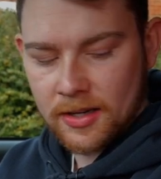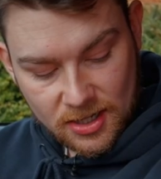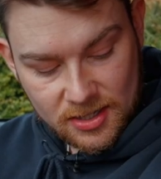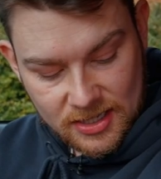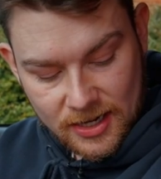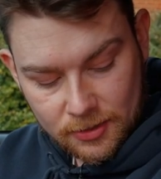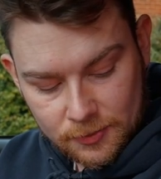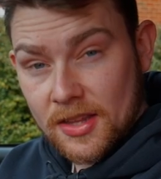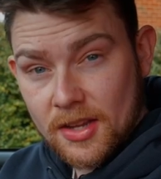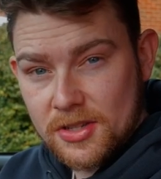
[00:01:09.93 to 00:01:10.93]
Turns out
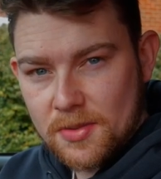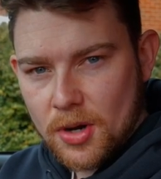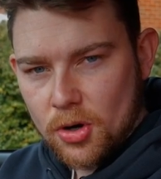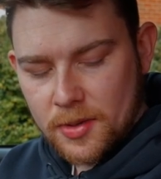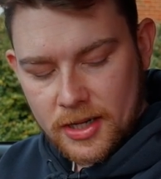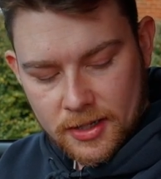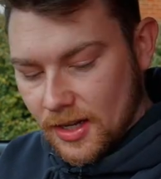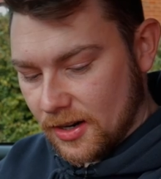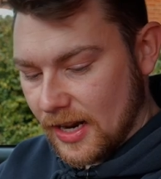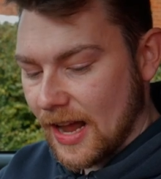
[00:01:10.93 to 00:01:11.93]
there is a bulb in it,
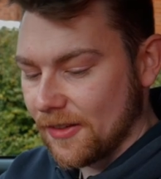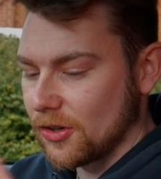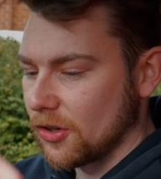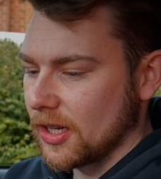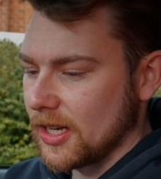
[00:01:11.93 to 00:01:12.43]
and I have got it.